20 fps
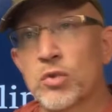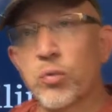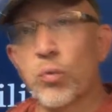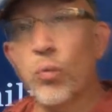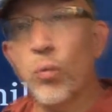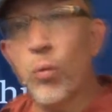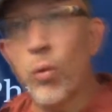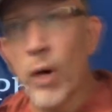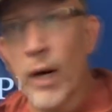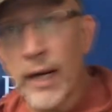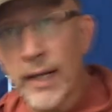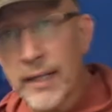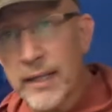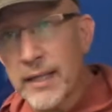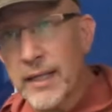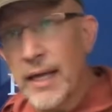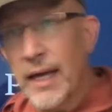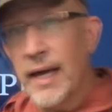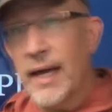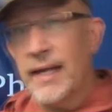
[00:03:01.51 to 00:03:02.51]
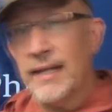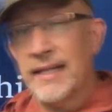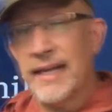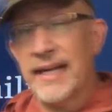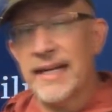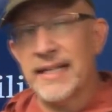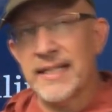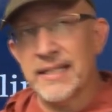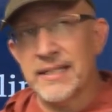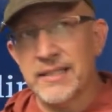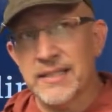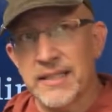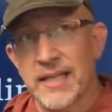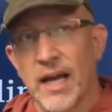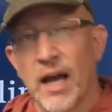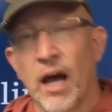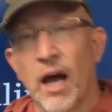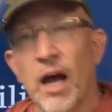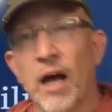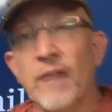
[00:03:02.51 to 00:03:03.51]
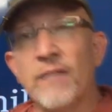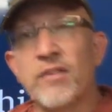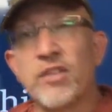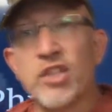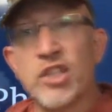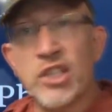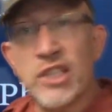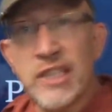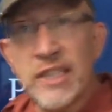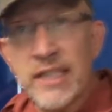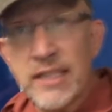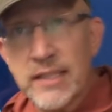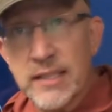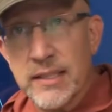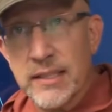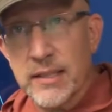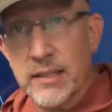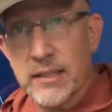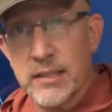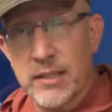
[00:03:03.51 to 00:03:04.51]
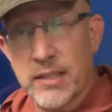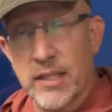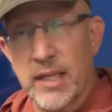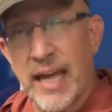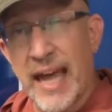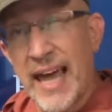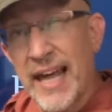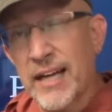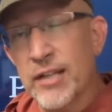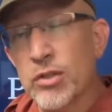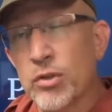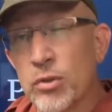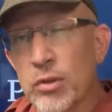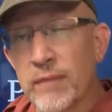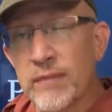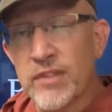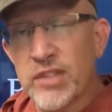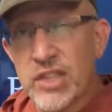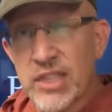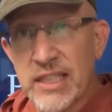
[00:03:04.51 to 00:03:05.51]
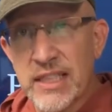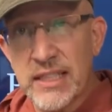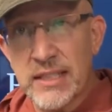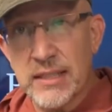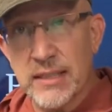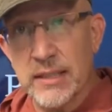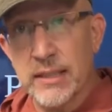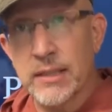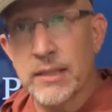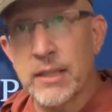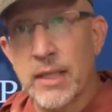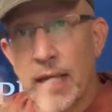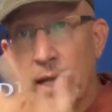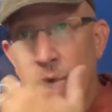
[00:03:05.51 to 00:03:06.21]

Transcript: one that is of Jesus, the attitude of Jesus,